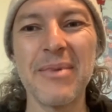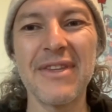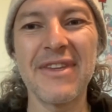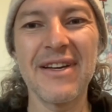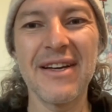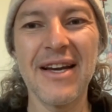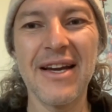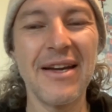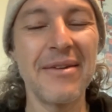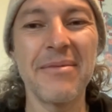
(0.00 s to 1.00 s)

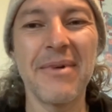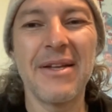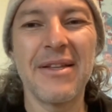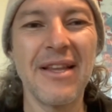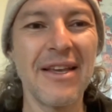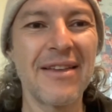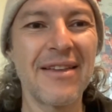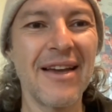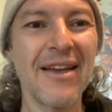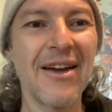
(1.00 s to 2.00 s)

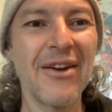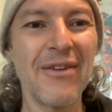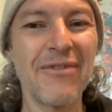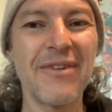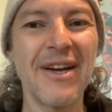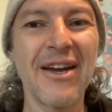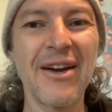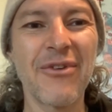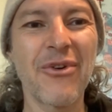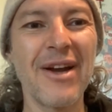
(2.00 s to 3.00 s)
I got
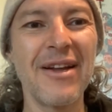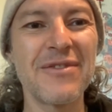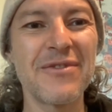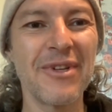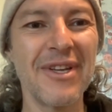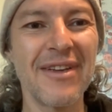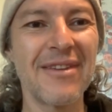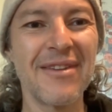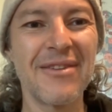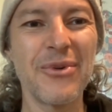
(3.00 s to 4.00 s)
enough credits for like
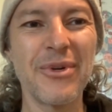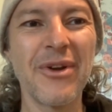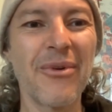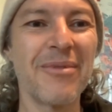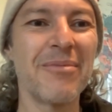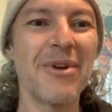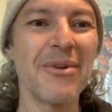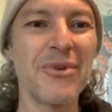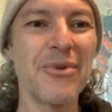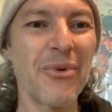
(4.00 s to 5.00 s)
2
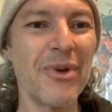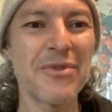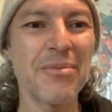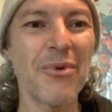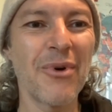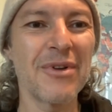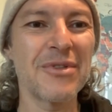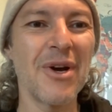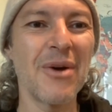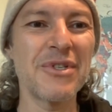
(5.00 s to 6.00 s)
degrees or more.
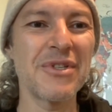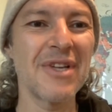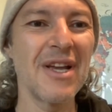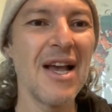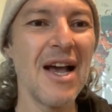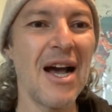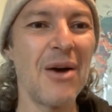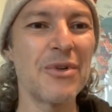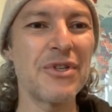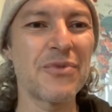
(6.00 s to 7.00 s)
So I was
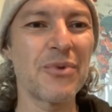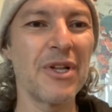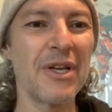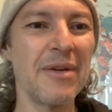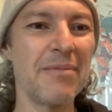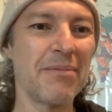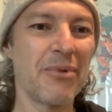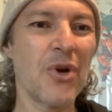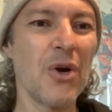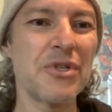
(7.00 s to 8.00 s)
just really
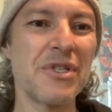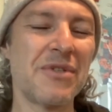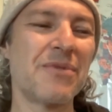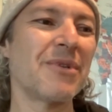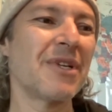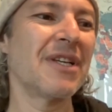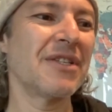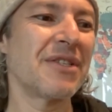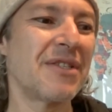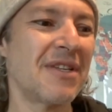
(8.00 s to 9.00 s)
precocious, really
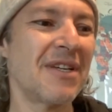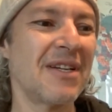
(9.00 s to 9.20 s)
just